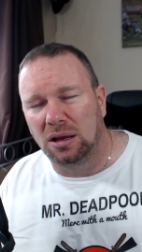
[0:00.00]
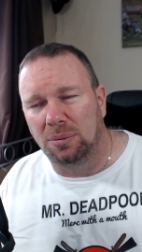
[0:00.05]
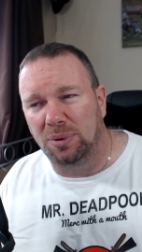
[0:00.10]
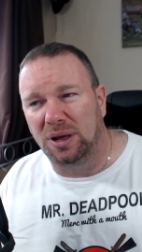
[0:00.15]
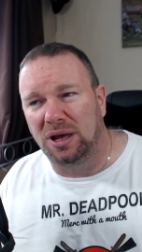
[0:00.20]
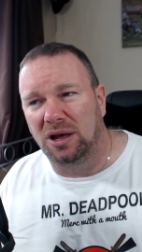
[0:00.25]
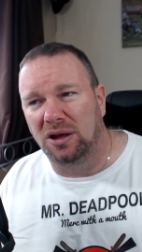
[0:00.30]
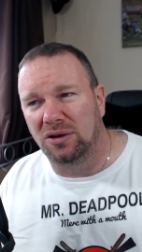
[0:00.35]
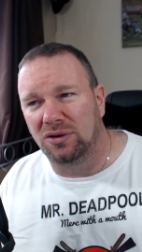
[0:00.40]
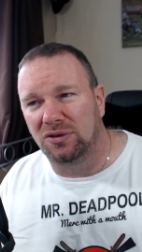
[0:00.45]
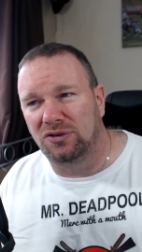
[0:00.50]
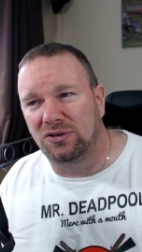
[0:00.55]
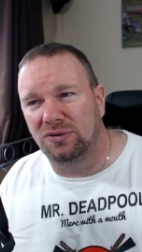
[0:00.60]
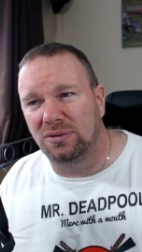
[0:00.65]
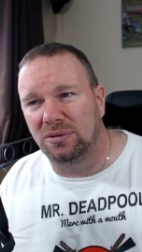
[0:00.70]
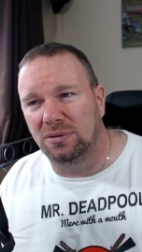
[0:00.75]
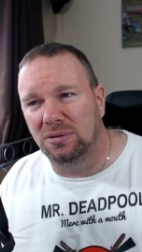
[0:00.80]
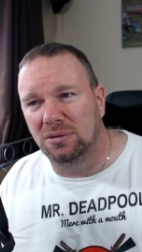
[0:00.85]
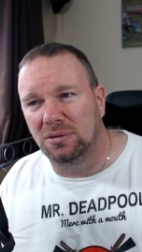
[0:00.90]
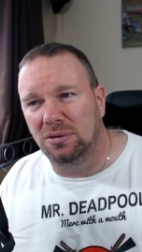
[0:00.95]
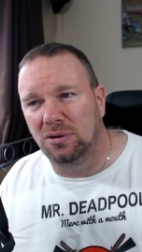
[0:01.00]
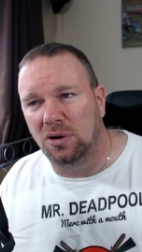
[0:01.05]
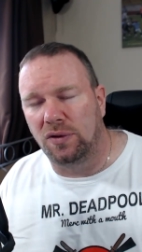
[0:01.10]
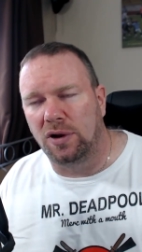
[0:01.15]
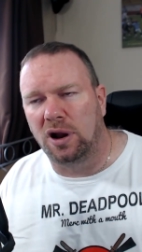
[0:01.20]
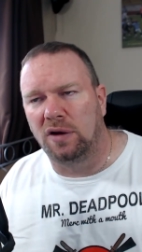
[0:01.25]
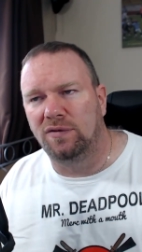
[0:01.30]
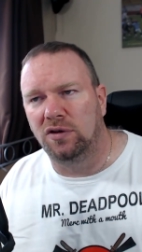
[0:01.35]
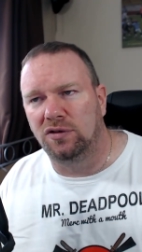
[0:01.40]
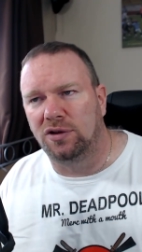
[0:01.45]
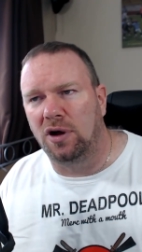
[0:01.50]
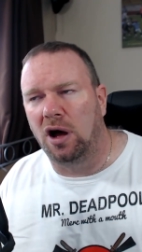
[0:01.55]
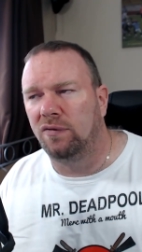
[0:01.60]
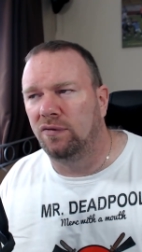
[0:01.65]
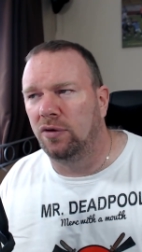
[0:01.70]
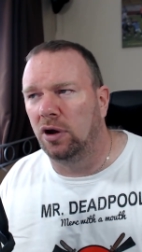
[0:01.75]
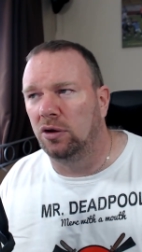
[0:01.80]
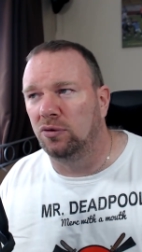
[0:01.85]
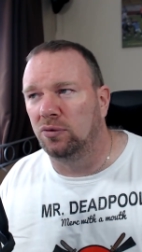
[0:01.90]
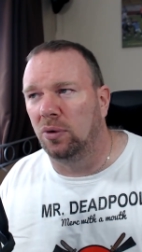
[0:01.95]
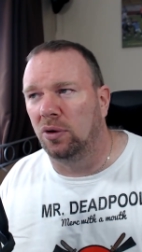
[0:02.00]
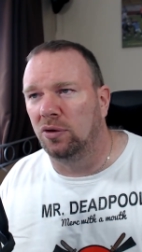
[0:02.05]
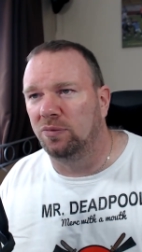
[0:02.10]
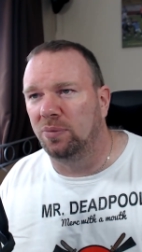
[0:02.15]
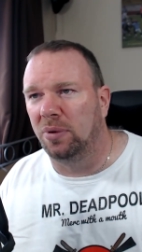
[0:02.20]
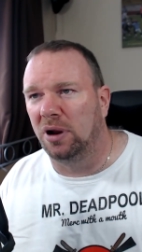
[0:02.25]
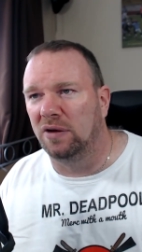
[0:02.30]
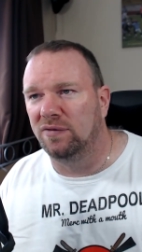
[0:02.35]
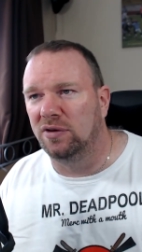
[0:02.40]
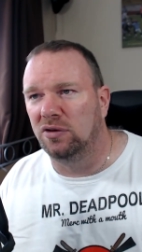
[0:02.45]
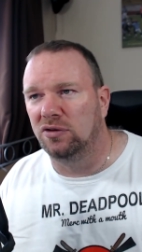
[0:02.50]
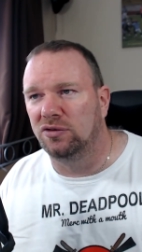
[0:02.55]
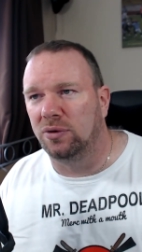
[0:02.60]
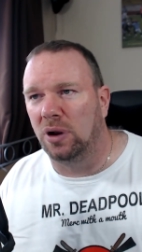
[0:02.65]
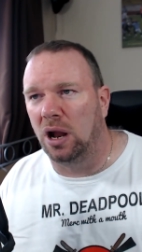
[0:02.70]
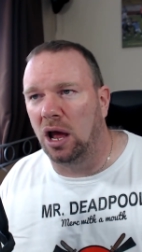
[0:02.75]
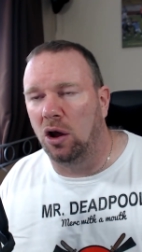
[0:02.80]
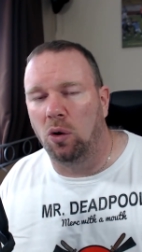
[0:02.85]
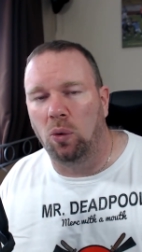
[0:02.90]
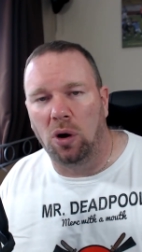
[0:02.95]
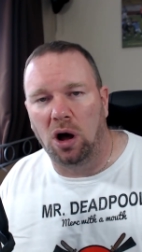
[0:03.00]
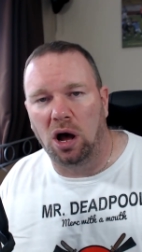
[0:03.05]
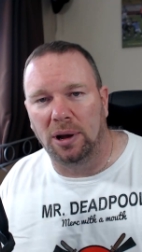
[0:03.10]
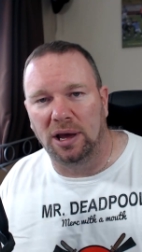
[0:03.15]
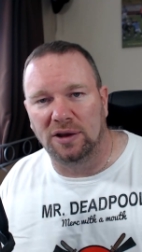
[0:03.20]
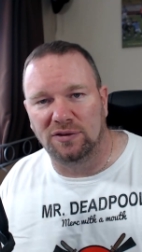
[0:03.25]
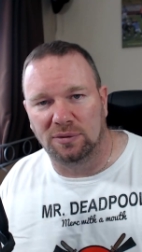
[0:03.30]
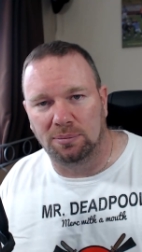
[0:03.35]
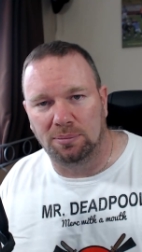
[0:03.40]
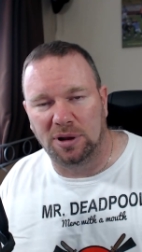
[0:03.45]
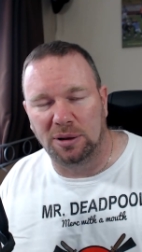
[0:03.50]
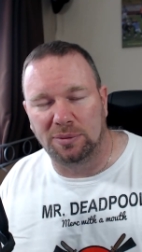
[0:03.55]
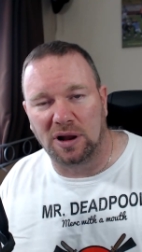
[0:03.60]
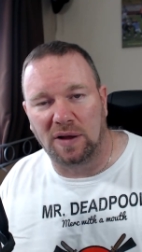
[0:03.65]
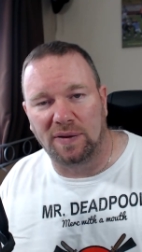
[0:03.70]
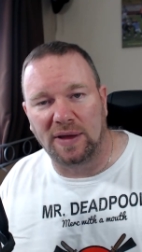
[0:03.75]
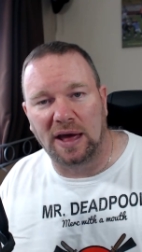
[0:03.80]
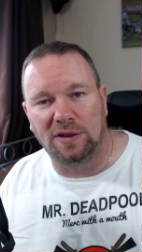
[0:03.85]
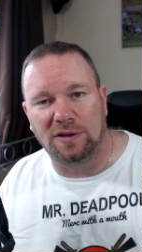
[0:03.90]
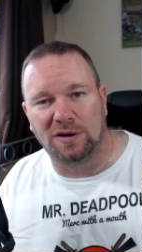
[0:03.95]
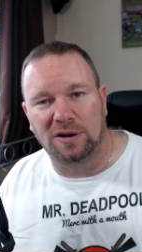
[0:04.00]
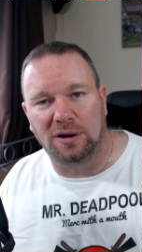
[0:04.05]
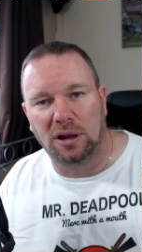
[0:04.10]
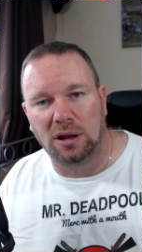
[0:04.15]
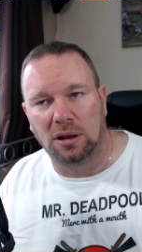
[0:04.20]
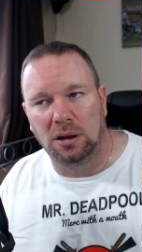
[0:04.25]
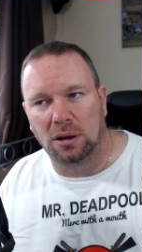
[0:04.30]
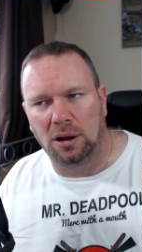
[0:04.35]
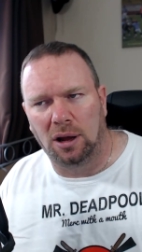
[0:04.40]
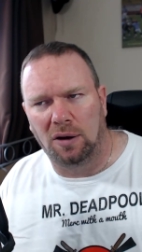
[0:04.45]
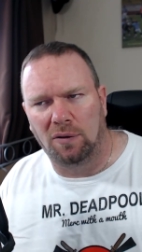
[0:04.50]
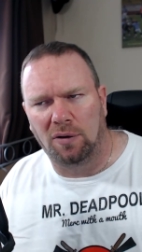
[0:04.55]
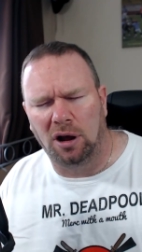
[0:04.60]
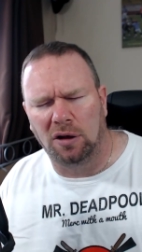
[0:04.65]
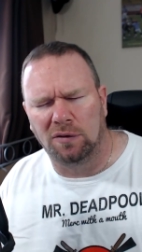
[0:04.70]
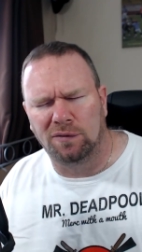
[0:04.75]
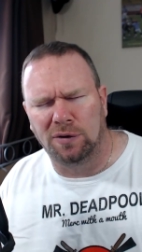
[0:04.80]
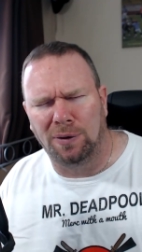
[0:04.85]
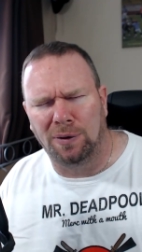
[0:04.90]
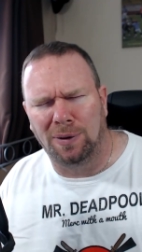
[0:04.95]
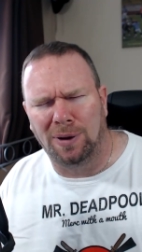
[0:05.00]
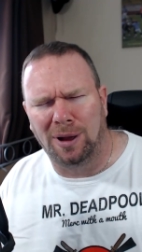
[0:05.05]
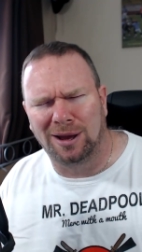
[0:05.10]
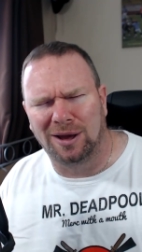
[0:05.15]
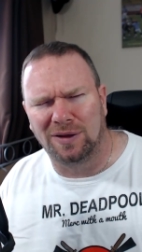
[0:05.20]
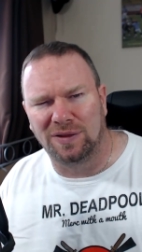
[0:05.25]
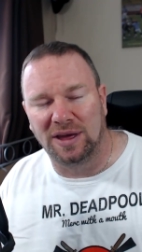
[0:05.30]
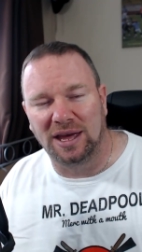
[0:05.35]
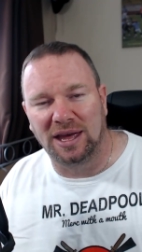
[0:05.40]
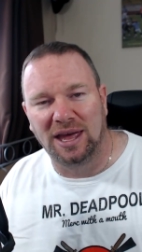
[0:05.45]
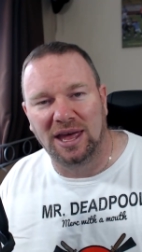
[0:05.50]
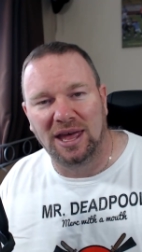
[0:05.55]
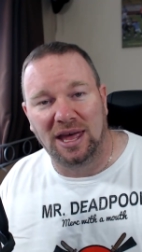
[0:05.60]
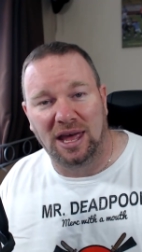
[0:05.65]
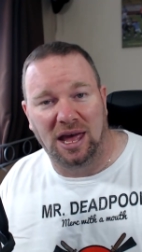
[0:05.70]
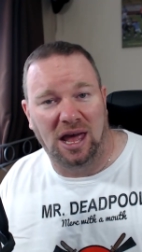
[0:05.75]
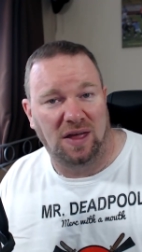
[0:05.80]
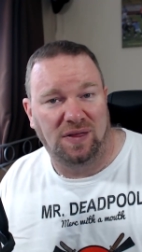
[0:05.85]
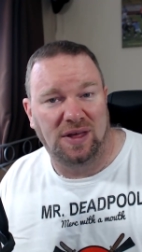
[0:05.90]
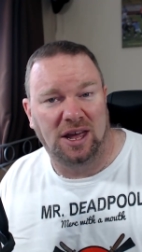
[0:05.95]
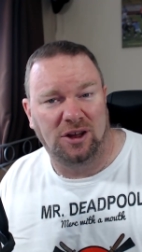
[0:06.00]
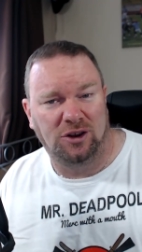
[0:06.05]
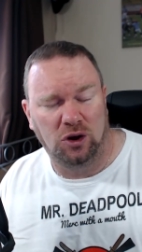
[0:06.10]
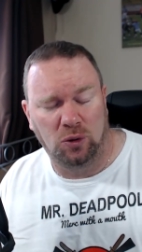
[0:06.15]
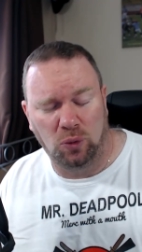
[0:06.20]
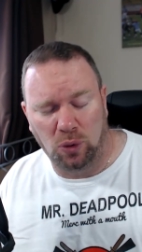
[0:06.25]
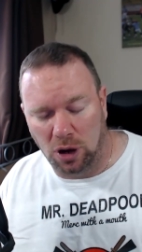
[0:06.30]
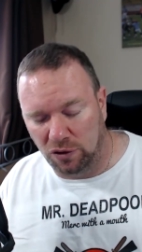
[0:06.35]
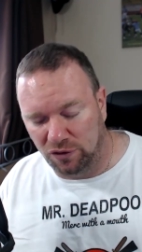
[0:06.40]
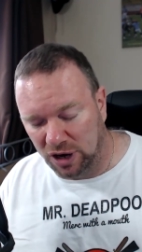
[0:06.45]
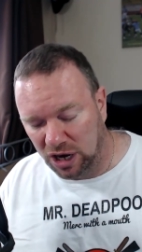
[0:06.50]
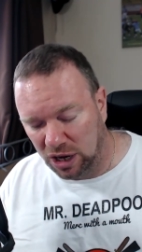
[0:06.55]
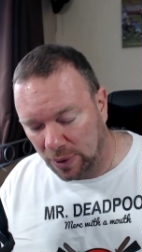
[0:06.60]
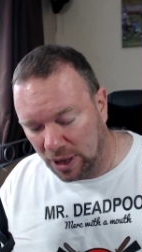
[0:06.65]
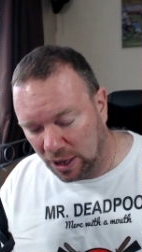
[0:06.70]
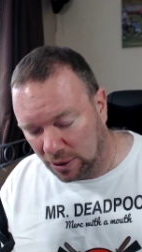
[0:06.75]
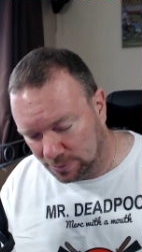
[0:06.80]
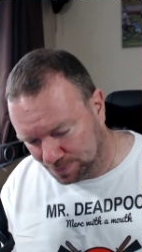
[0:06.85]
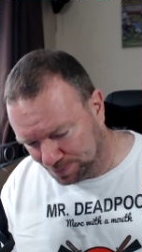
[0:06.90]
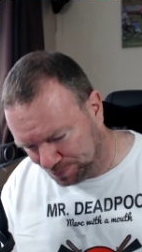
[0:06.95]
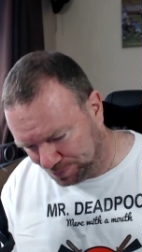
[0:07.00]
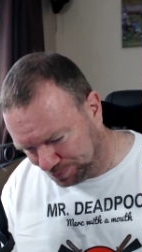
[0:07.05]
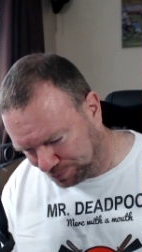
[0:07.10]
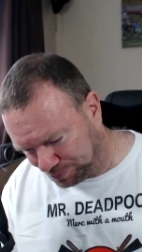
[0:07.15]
because, not that I've used iPhones ones, but I've used like Huawei's and people like that are iPhone-like, I think, and they do work really well.